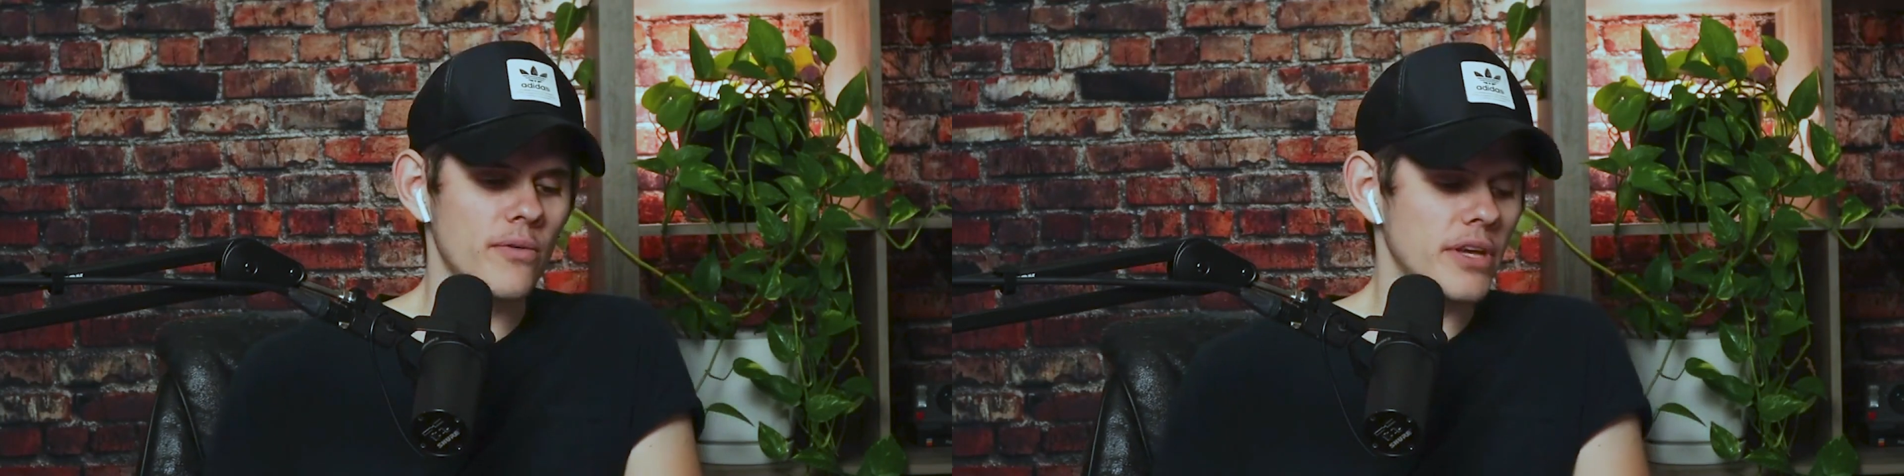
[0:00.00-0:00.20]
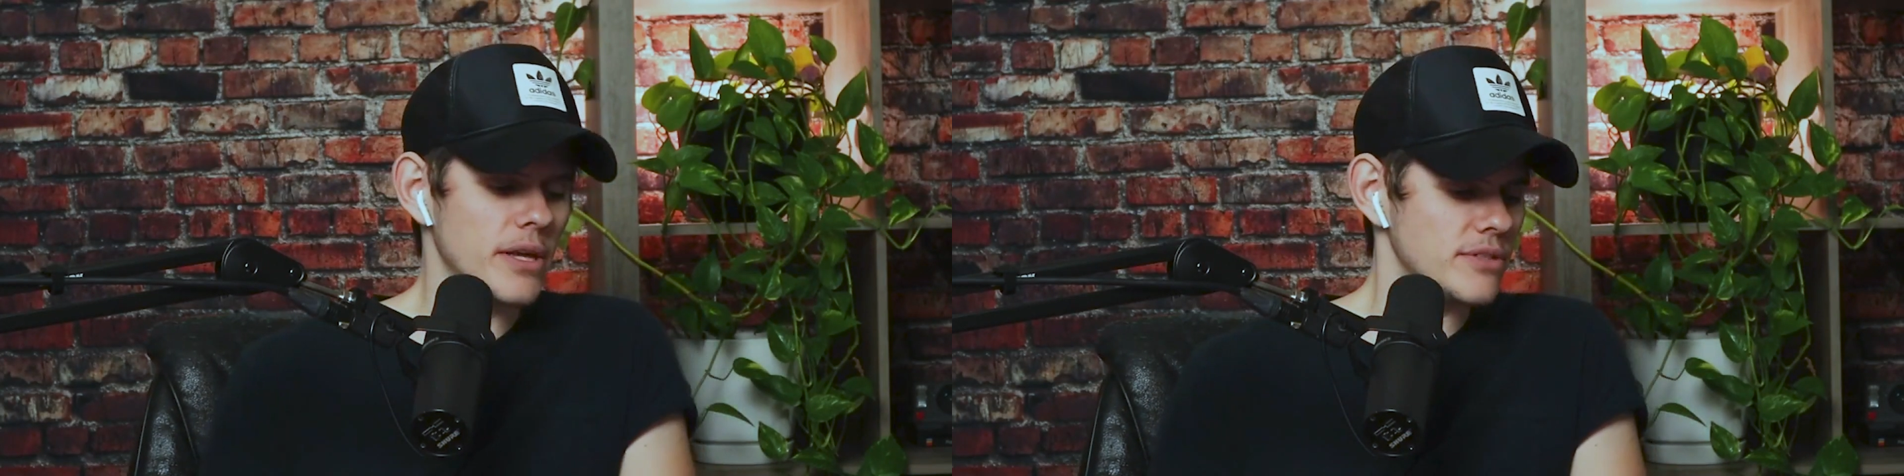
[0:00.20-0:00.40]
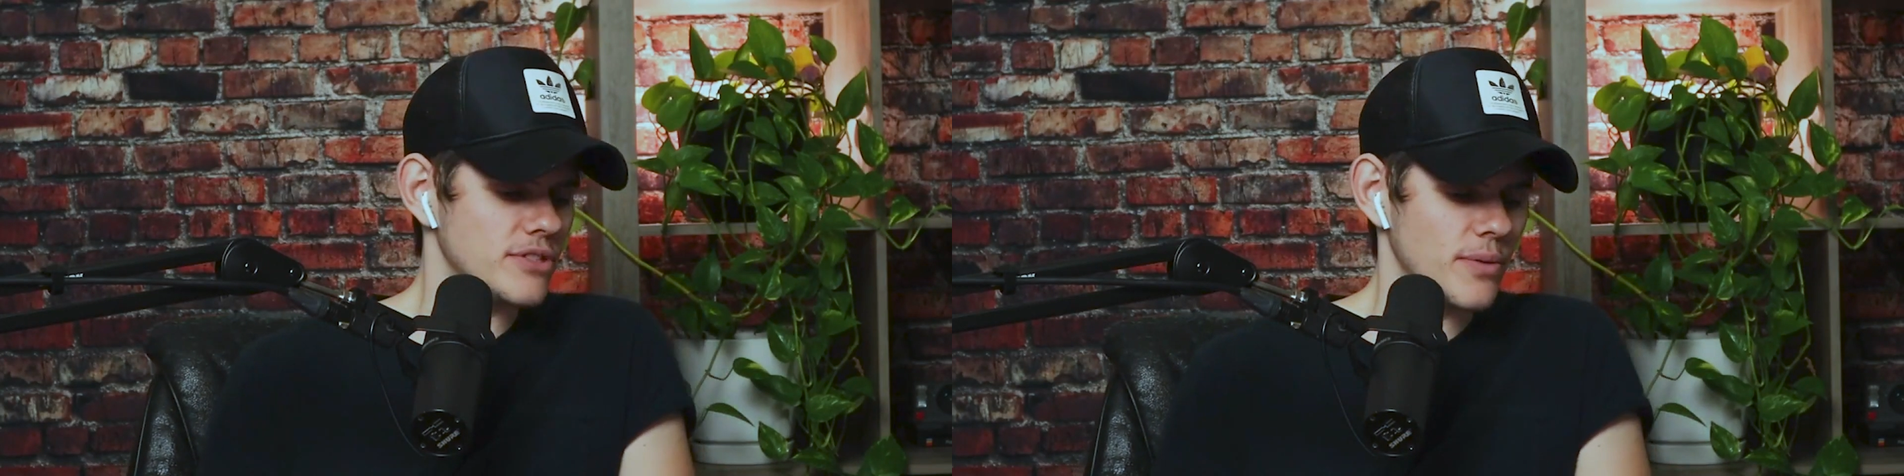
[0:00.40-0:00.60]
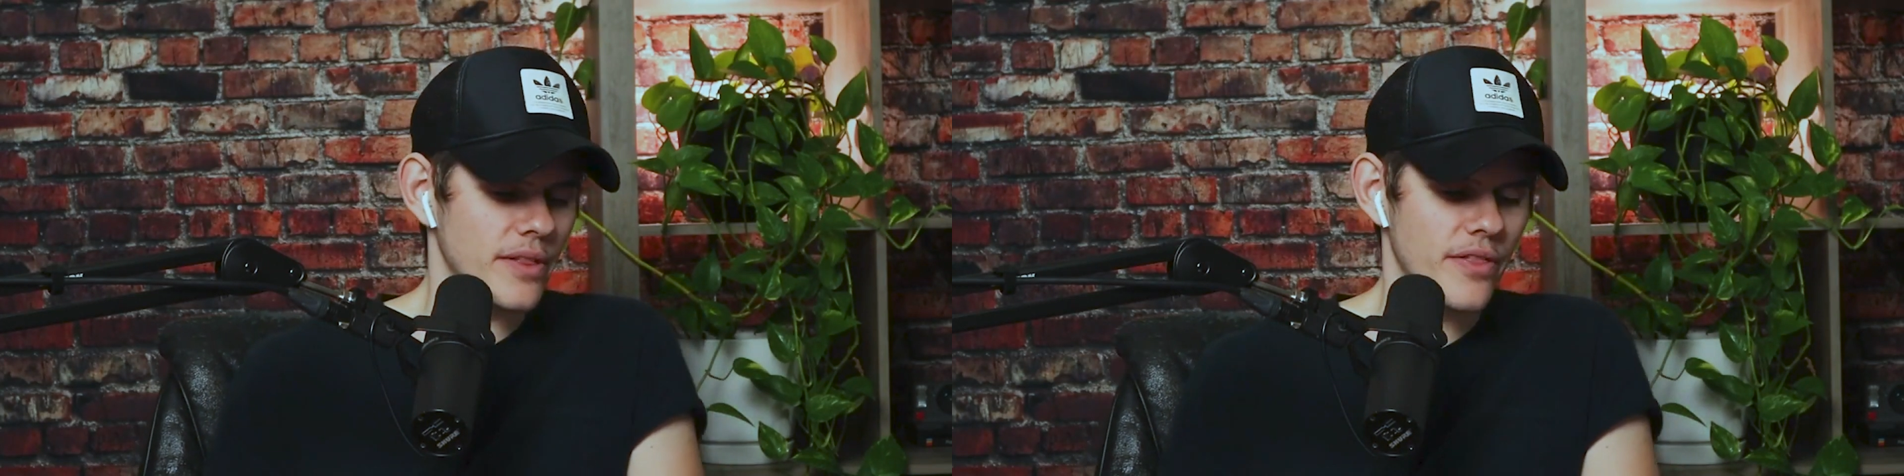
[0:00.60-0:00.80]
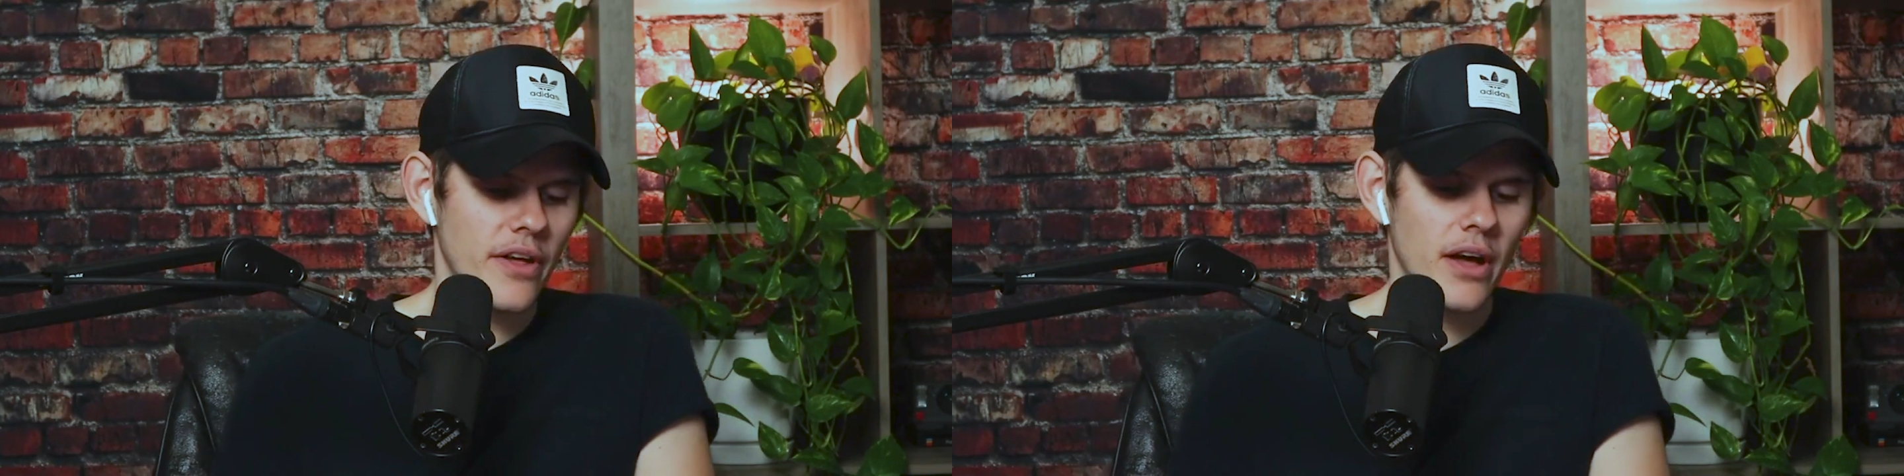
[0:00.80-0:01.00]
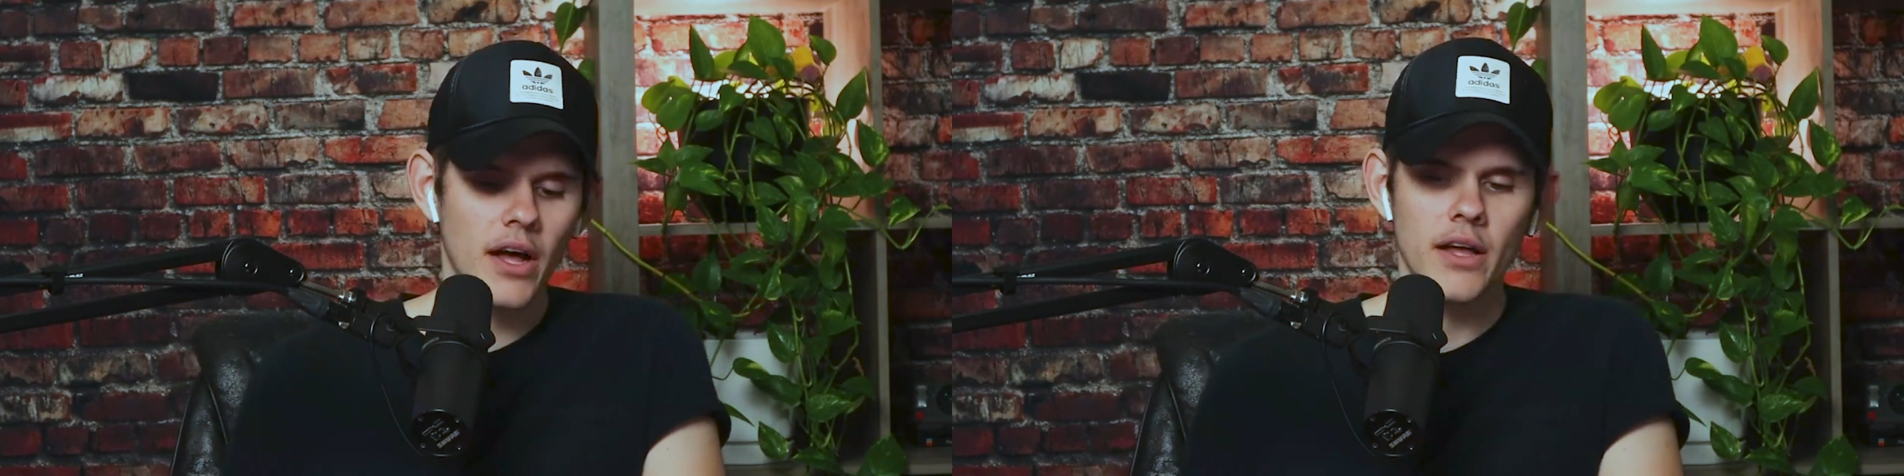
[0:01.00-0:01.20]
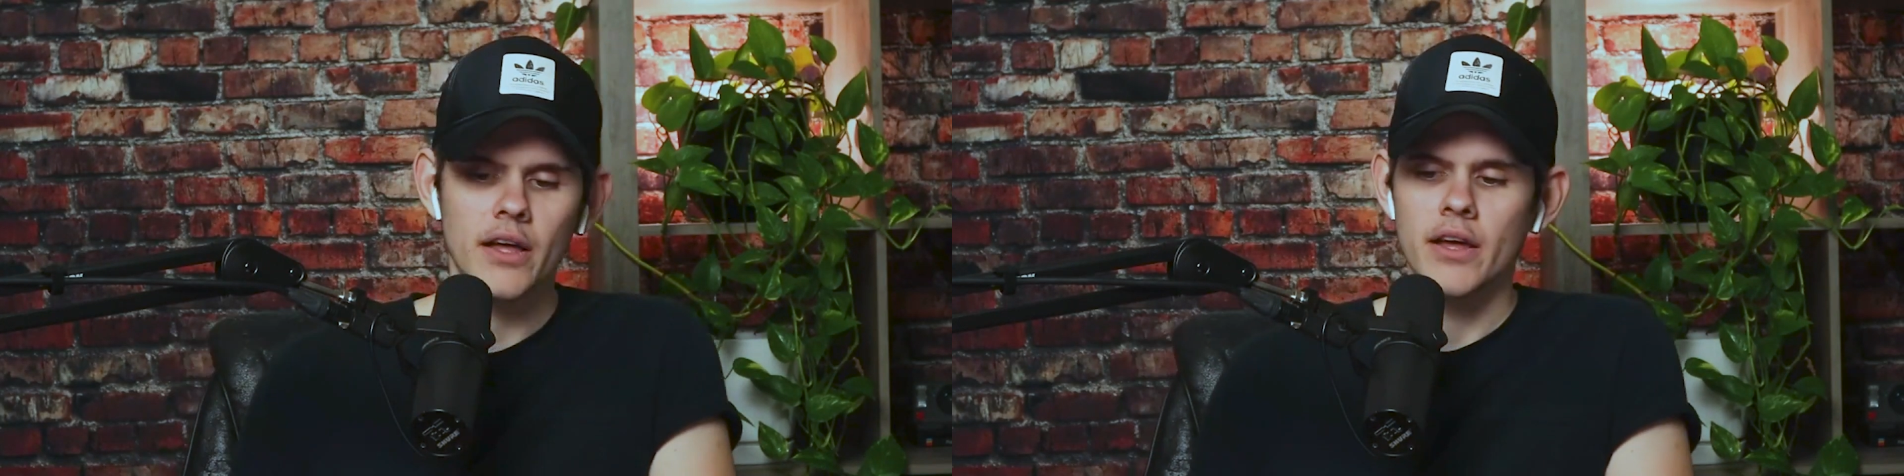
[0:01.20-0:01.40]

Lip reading: he was doing the